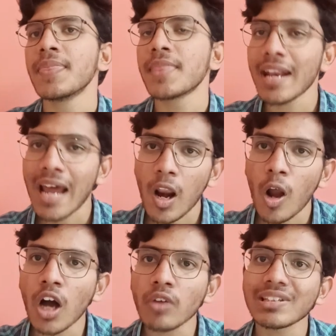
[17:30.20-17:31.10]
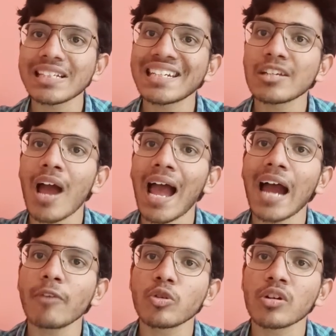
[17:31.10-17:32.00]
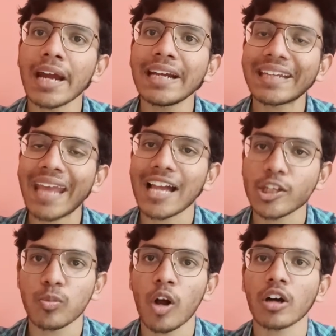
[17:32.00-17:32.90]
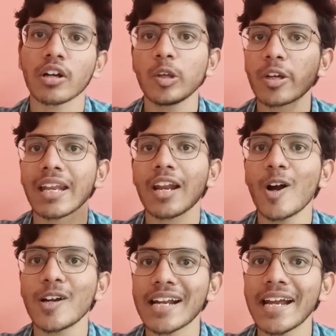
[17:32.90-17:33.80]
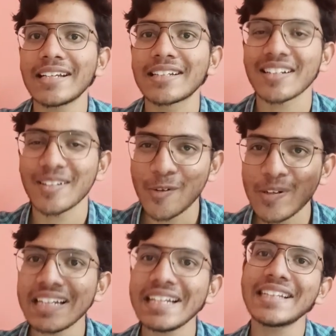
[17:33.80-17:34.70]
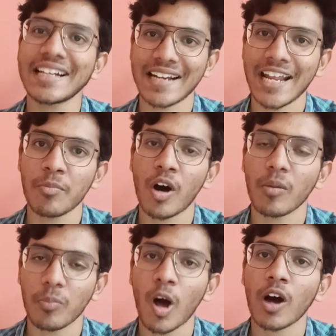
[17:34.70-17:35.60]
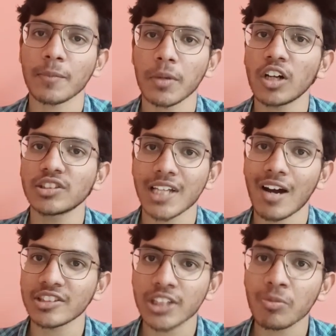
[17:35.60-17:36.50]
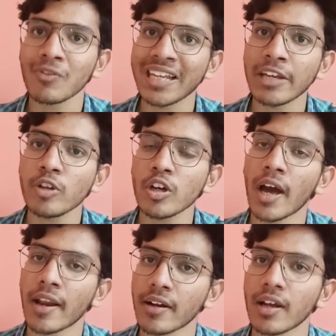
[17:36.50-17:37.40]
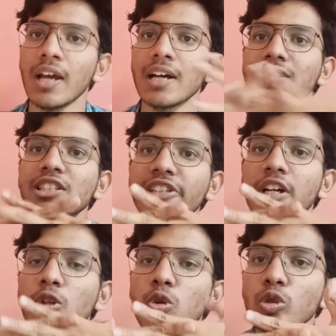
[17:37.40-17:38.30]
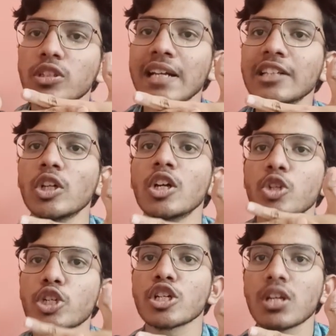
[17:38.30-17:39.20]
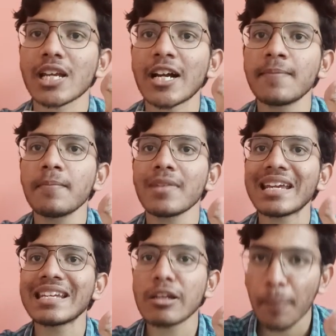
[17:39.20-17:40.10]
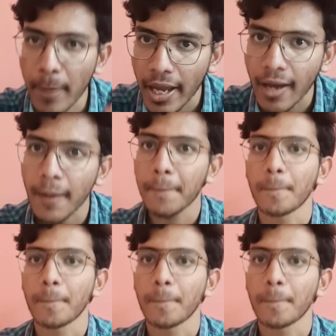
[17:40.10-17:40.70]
then along with it you have to write catch block. You cannot write only the try block, because JavaScript will give you error. These two things should come in pair.